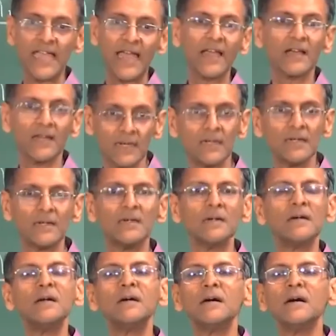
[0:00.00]
take
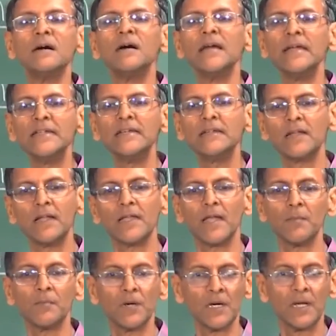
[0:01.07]
any real
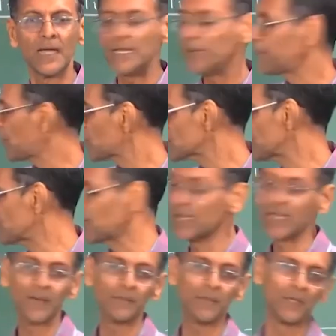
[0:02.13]
number, any positive real
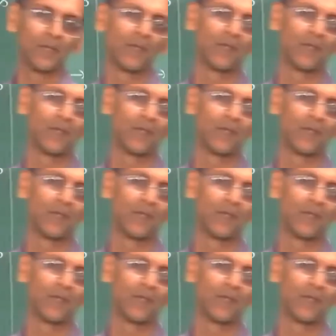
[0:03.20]
number.